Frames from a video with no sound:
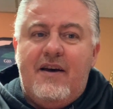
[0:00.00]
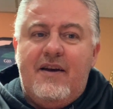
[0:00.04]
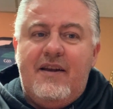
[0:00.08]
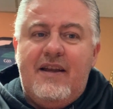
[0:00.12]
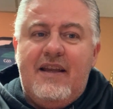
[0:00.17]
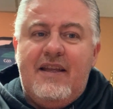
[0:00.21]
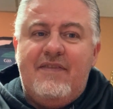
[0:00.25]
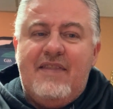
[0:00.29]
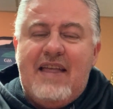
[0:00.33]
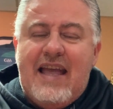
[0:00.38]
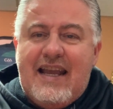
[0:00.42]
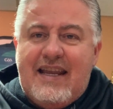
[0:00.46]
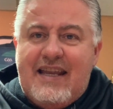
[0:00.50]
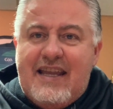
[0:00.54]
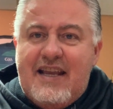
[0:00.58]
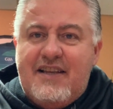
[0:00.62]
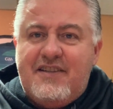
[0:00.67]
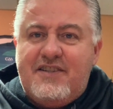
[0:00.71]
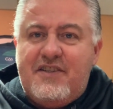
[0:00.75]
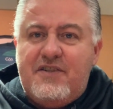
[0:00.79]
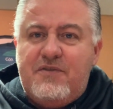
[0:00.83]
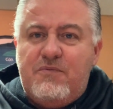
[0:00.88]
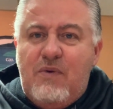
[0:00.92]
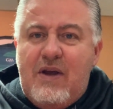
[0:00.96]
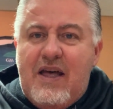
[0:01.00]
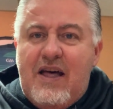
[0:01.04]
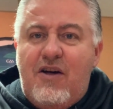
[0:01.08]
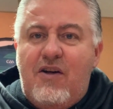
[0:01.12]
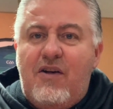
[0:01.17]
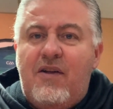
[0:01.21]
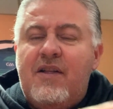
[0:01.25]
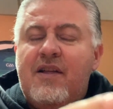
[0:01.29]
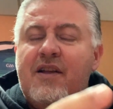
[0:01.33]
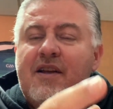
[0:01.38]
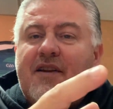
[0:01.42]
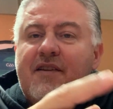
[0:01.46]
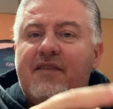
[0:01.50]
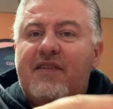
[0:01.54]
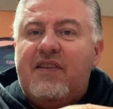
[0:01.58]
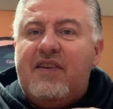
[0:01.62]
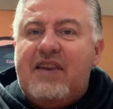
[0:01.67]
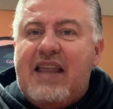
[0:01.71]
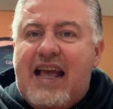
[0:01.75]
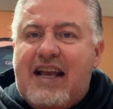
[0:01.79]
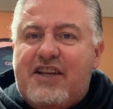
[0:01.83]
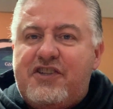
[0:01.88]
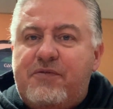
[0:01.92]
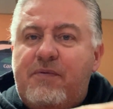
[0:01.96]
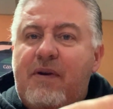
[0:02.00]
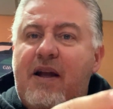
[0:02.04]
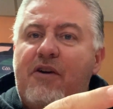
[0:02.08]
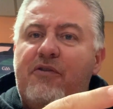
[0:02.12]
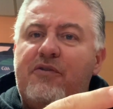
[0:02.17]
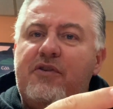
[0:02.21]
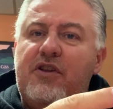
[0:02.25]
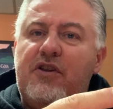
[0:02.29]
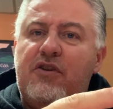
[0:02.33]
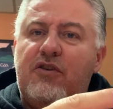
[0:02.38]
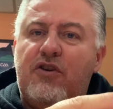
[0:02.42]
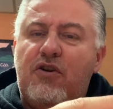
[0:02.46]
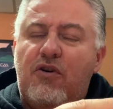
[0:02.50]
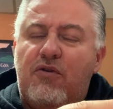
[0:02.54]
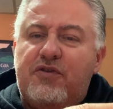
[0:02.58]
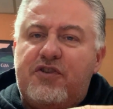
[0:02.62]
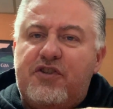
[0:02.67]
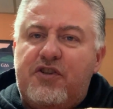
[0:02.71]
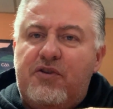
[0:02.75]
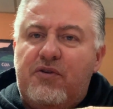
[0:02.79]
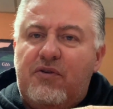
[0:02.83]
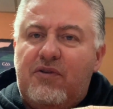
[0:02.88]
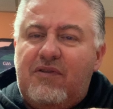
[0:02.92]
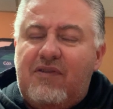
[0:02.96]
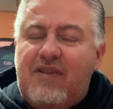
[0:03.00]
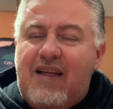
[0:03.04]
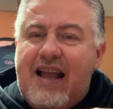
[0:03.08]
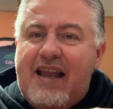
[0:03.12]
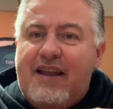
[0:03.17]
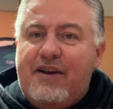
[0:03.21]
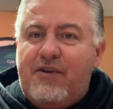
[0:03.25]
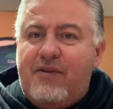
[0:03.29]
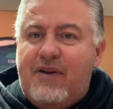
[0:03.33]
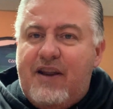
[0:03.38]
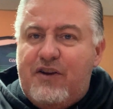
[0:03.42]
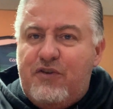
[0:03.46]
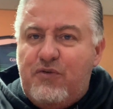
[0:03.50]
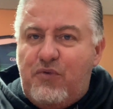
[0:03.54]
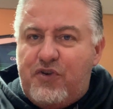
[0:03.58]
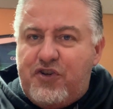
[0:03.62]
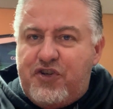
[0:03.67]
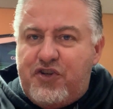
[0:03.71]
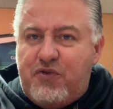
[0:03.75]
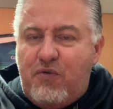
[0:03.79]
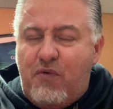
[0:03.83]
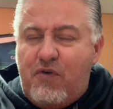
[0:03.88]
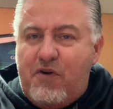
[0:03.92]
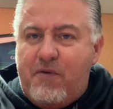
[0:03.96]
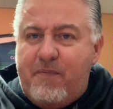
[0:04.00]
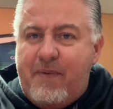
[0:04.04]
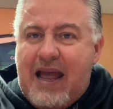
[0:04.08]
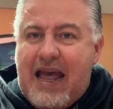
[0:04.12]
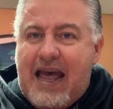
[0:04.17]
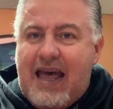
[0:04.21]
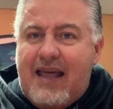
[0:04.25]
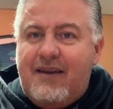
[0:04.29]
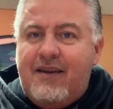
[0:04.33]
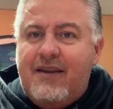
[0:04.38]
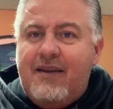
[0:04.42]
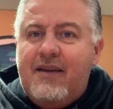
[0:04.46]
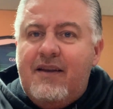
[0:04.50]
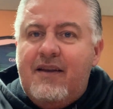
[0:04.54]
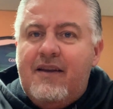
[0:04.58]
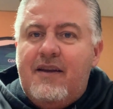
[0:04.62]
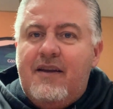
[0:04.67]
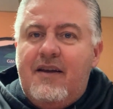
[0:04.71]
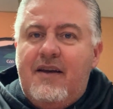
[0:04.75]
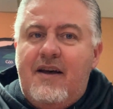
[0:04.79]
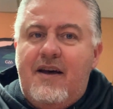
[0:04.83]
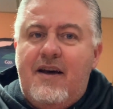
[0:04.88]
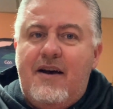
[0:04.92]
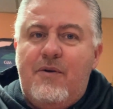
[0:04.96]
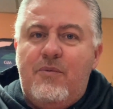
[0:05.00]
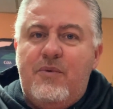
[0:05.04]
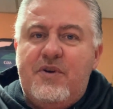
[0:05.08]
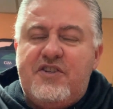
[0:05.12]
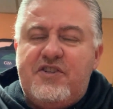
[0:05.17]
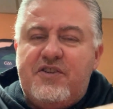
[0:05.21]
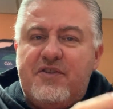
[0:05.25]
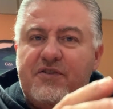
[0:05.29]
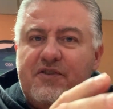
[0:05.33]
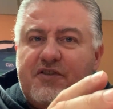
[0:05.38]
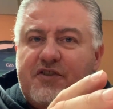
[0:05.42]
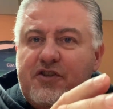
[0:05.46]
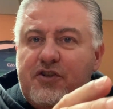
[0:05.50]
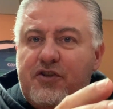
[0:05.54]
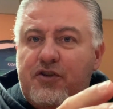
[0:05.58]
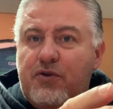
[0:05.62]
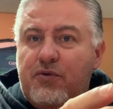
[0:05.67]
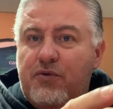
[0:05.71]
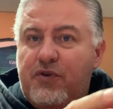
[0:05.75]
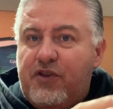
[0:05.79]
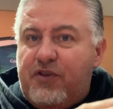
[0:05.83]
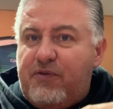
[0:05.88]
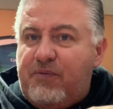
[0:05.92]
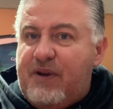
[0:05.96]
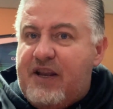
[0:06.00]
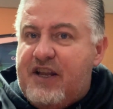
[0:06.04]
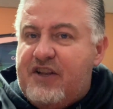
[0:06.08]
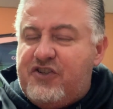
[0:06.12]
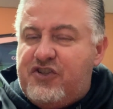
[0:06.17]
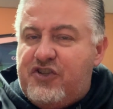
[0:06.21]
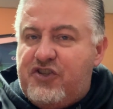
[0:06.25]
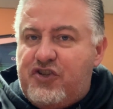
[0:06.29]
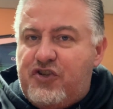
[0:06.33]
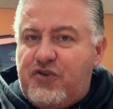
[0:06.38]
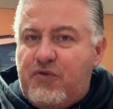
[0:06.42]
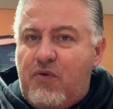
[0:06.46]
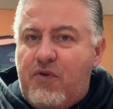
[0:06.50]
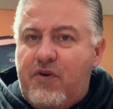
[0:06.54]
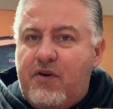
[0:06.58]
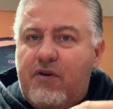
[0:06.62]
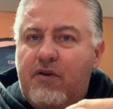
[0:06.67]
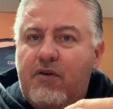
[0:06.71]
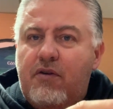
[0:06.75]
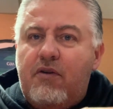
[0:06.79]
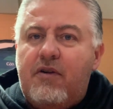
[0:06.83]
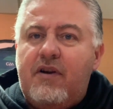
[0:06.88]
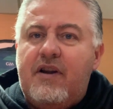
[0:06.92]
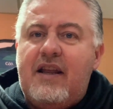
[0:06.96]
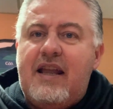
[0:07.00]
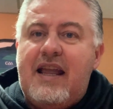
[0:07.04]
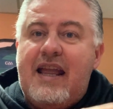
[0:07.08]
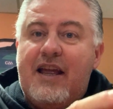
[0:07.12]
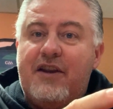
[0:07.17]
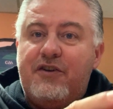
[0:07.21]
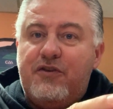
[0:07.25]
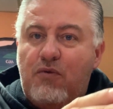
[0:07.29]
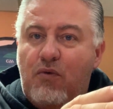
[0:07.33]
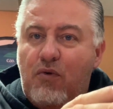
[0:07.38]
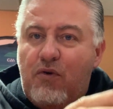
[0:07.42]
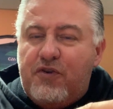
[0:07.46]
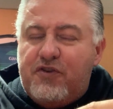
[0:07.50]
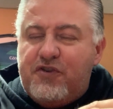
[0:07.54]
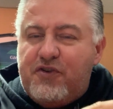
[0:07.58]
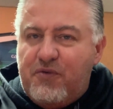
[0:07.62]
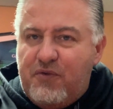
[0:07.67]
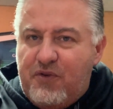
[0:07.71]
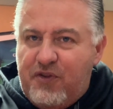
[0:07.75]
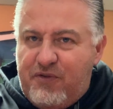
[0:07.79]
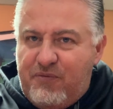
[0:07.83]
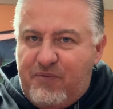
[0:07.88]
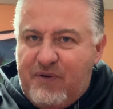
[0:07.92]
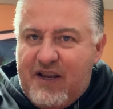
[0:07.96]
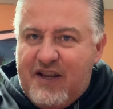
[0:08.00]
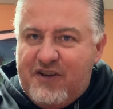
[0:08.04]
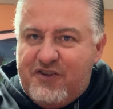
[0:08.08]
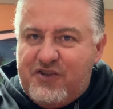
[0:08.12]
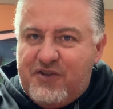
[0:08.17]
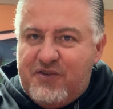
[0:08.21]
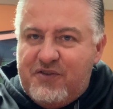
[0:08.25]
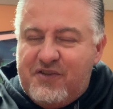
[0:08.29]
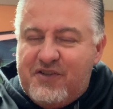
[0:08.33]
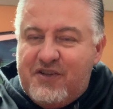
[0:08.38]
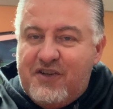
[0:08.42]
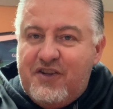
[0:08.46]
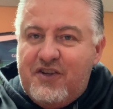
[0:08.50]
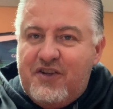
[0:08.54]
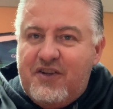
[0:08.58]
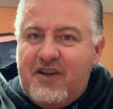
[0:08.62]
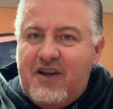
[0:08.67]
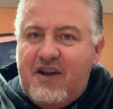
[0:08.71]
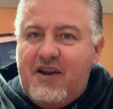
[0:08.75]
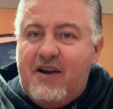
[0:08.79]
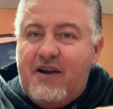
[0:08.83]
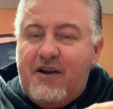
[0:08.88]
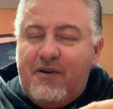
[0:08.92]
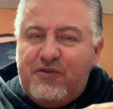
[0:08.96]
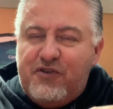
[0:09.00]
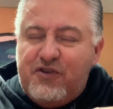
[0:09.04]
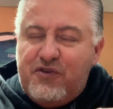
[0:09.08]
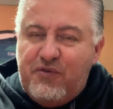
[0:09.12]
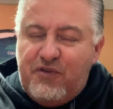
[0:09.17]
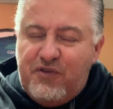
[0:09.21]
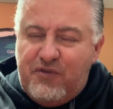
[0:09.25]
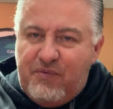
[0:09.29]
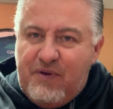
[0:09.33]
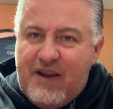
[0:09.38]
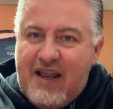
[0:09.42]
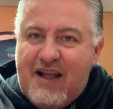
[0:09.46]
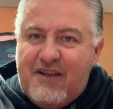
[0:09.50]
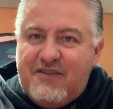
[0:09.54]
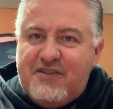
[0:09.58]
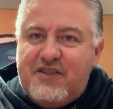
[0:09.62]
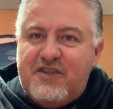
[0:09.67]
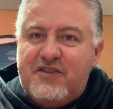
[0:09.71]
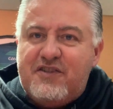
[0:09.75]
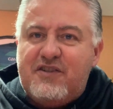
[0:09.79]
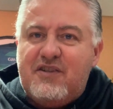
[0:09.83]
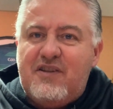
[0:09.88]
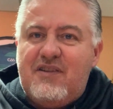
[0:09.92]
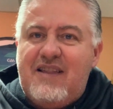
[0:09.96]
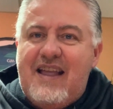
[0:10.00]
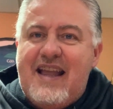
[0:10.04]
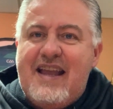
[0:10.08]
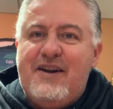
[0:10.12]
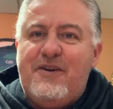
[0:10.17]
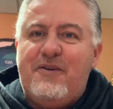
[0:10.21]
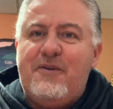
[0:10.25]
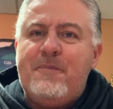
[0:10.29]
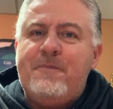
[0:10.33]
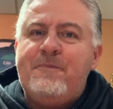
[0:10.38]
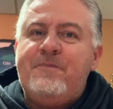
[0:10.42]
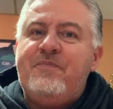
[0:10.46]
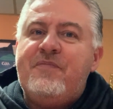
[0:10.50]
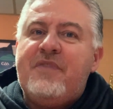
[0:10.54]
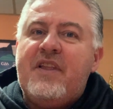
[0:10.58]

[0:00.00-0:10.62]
in that case as well. The next round, you go to your lighter and or shorter bat, which is 2 to 3 inches shorter and or 2 to 3 inches, 2 to 3 ounces lighter.